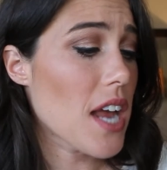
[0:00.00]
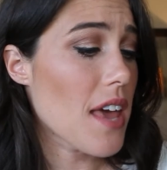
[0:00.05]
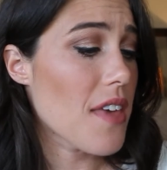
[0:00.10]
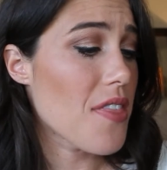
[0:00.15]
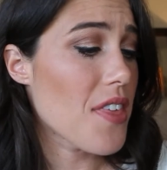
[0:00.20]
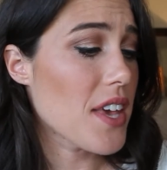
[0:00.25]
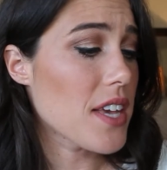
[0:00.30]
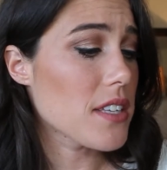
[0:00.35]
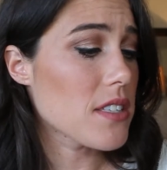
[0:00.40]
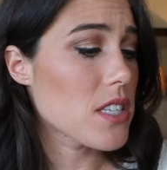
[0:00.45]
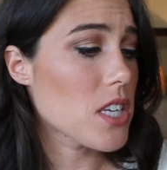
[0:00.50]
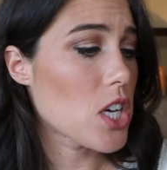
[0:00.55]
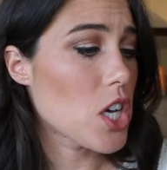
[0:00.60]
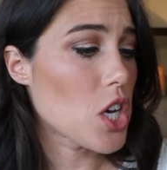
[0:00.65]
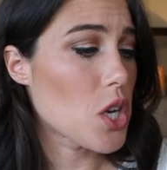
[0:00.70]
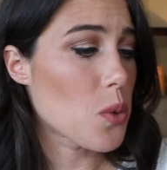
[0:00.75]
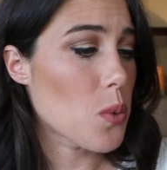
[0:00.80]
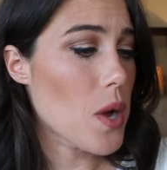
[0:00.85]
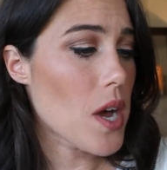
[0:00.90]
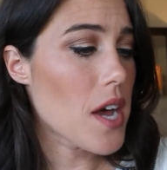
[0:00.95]
I think it's a
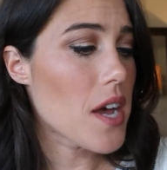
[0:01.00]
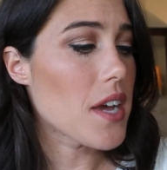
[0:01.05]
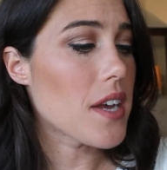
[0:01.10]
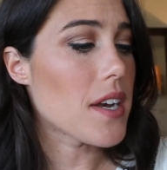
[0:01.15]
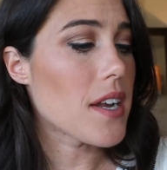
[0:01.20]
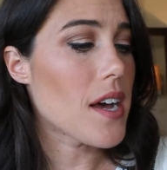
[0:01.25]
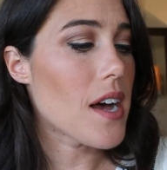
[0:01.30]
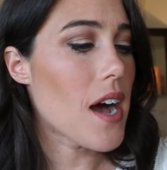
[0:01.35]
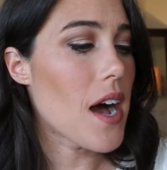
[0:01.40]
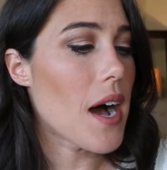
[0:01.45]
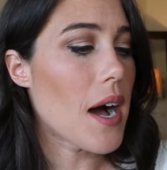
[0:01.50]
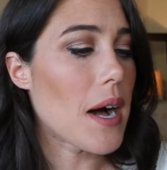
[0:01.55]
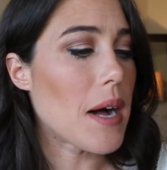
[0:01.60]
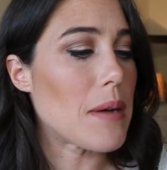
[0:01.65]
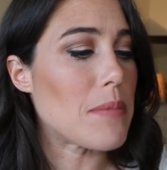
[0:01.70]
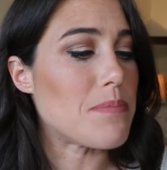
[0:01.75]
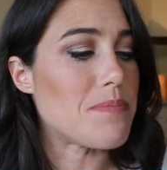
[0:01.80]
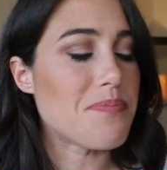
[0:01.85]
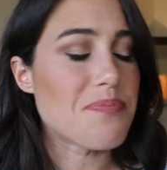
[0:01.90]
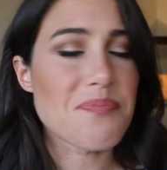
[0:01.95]
good one
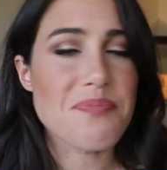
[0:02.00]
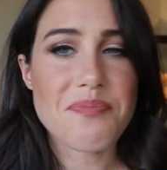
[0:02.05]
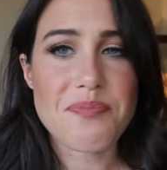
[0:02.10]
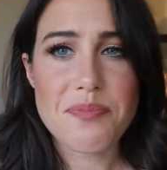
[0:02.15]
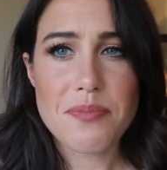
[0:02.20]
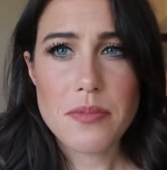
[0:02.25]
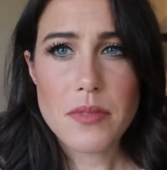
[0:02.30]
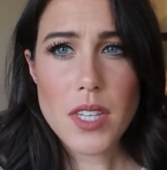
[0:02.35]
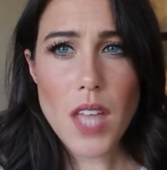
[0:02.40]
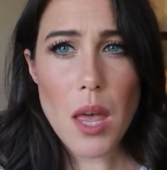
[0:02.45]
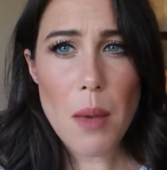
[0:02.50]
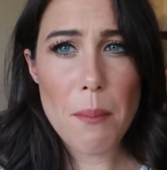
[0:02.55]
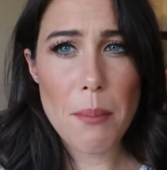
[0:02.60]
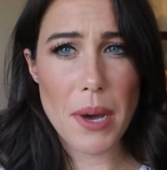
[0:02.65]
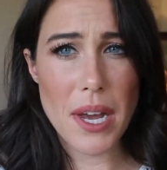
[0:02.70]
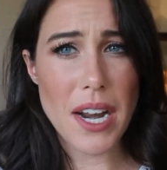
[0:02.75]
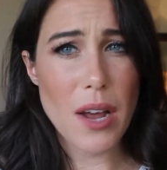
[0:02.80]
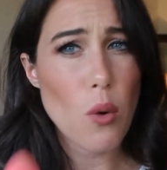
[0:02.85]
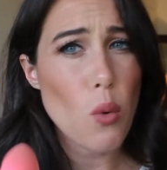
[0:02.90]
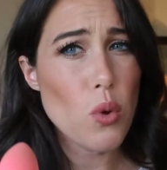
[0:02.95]
um,
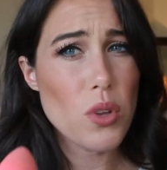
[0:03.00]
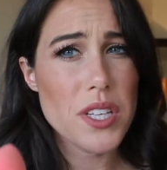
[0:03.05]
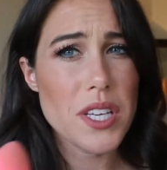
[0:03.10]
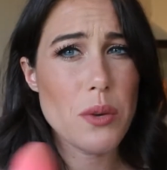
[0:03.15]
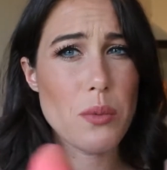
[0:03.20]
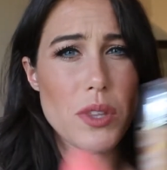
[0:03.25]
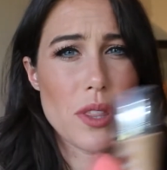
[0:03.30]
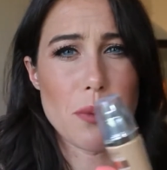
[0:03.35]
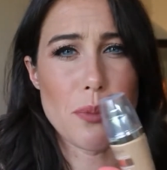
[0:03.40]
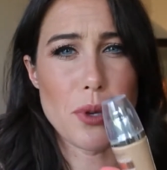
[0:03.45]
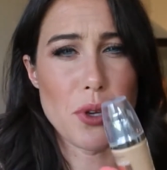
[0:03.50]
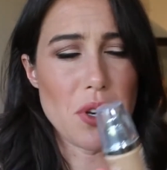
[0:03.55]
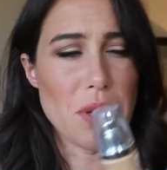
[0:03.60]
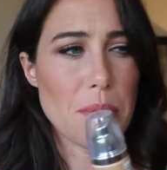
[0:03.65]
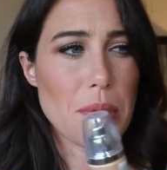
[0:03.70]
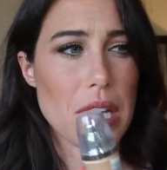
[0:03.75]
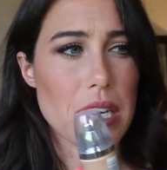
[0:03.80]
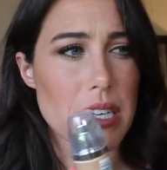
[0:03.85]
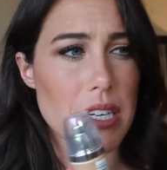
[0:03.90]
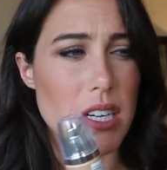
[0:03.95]
but only with the beauty
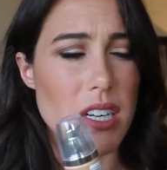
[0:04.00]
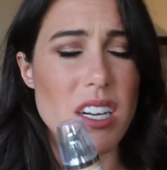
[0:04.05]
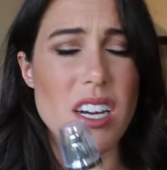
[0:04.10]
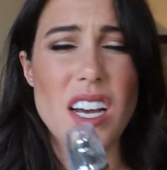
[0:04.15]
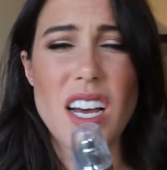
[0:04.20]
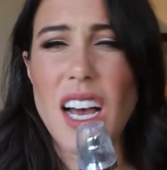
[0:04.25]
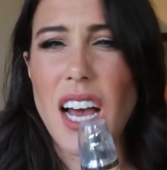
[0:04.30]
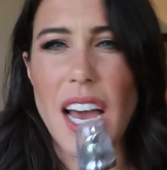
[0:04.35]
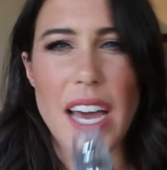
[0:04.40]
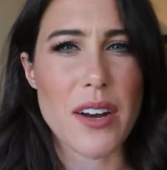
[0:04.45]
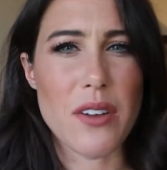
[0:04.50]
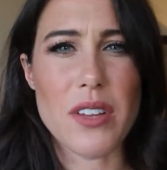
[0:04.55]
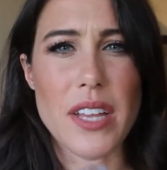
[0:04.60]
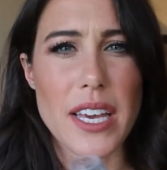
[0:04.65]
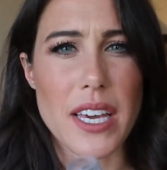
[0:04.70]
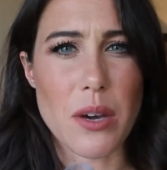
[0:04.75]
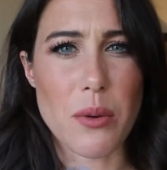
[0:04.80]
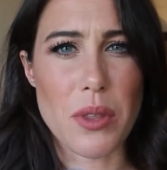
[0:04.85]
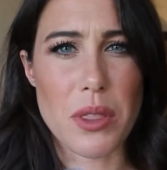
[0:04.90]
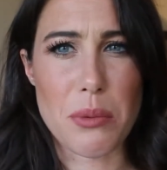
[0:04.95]
blender I don't
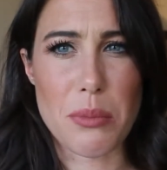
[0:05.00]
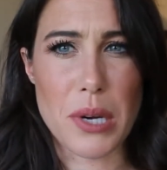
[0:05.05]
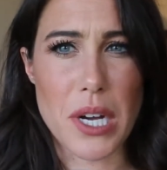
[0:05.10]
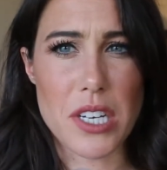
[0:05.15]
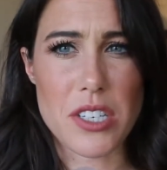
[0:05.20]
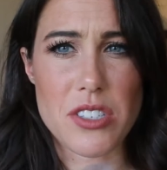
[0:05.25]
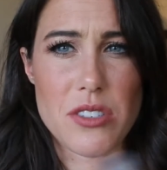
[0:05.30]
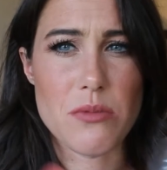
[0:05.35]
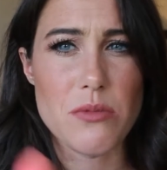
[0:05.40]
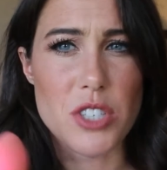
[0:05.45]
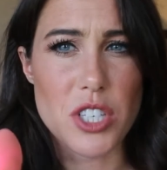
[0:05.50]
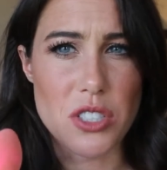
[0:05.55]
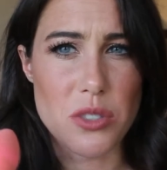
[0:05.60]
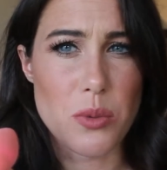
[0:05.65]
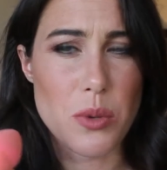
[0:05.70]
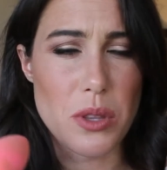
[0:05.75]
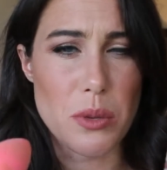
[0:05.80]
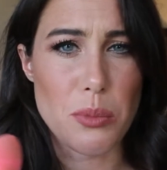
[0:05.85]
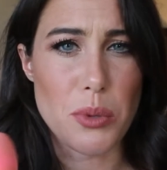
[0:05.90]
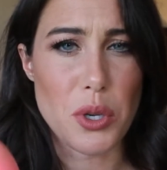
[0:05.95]
like it with a brush, just
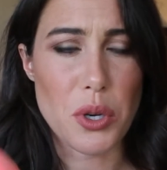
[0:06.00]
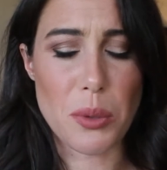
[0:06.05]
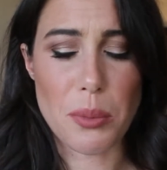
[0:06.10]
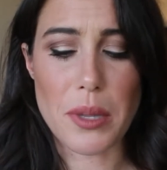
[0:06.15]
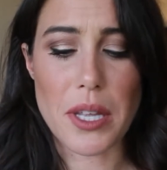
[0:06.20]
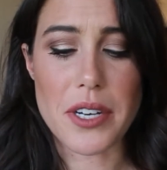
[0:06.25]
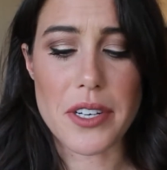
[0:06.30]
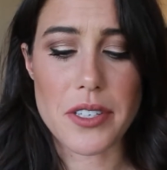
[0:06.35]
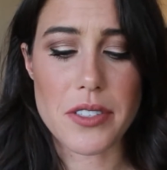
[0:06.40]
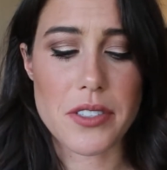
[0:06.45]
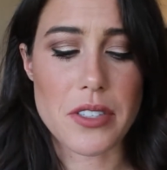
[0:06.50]
with a beauty blender.